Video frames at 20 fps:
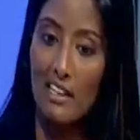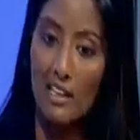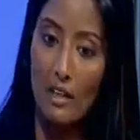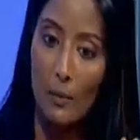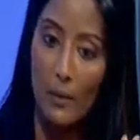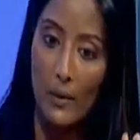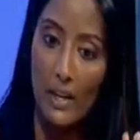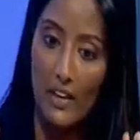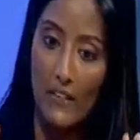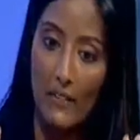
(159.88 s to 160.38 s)

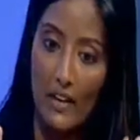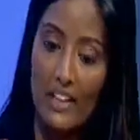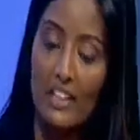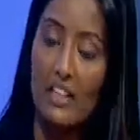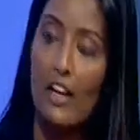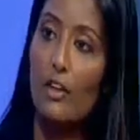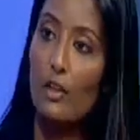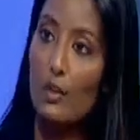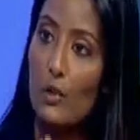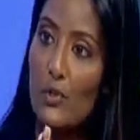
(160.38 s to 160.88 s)
where right now
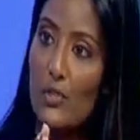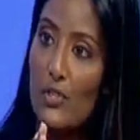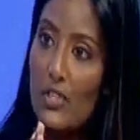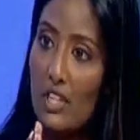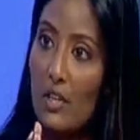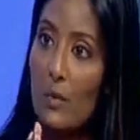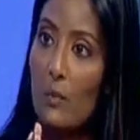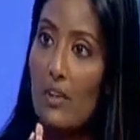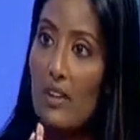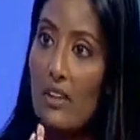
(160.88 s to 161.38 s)
you're sitting
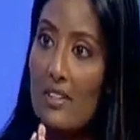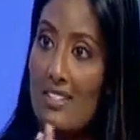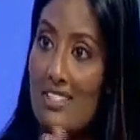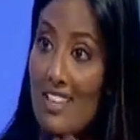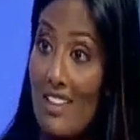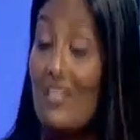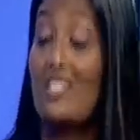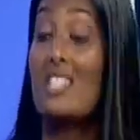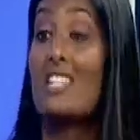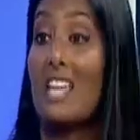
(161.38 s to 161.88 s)
with a
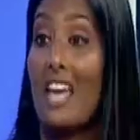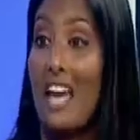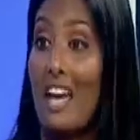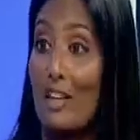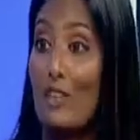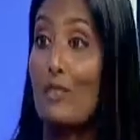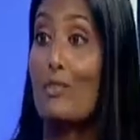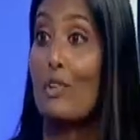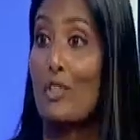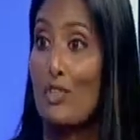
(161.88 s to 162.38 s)
78
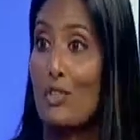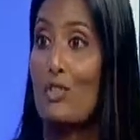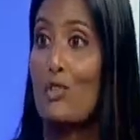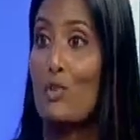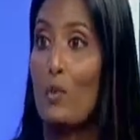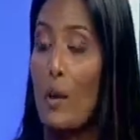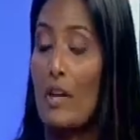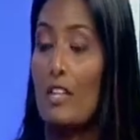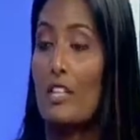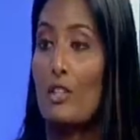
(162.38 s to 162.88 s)
versus
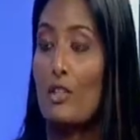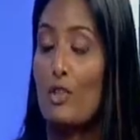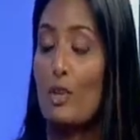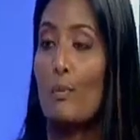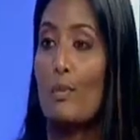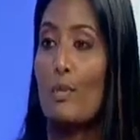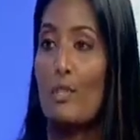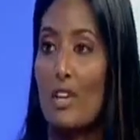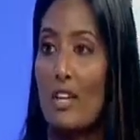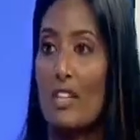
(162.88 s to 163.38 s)

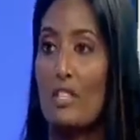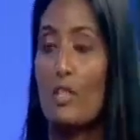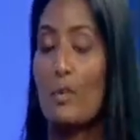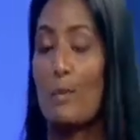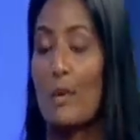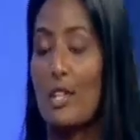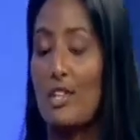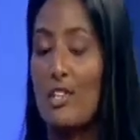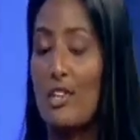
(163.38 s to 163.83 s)
22% split?